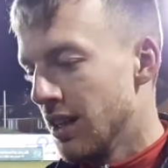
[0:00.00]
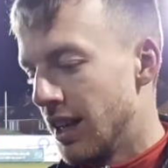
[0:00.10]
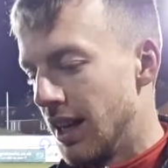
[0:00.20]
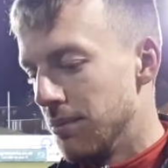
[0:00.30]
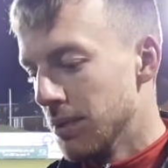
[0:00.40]

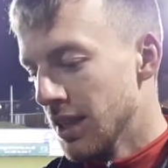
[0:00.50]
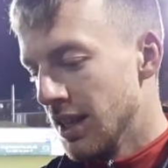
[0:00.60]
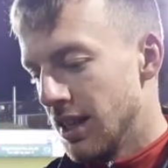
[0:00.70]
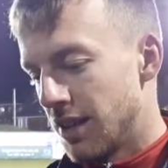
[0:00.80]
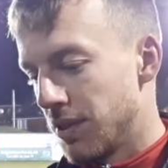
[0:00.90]
Um,
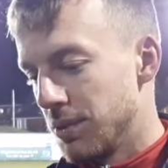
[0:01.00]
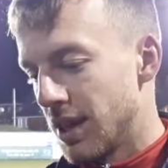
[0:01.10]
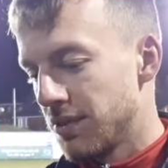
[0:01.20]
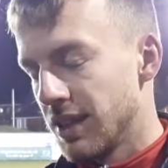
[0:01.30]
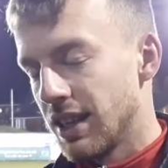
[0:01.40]
I think we're
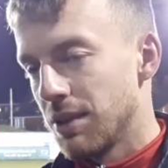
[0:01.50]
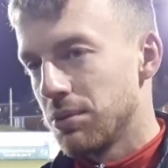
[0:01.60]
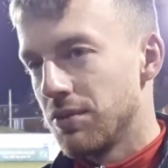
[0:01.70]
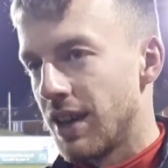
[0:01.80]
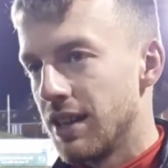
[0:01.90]
definitely
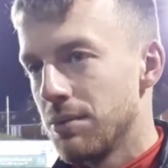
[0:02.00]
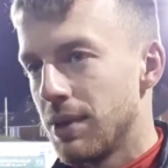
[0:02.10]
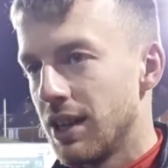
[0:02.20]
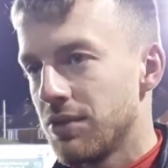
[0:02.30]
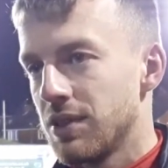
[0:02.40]
capable of getting the
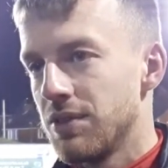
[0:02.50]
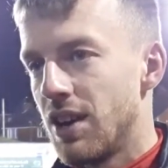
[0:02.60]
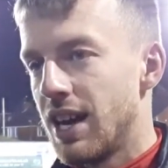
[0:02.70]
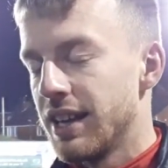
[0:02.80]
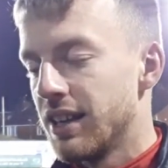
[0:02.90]
playoffs, if
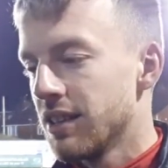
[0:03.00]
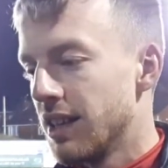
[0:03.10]
not higher.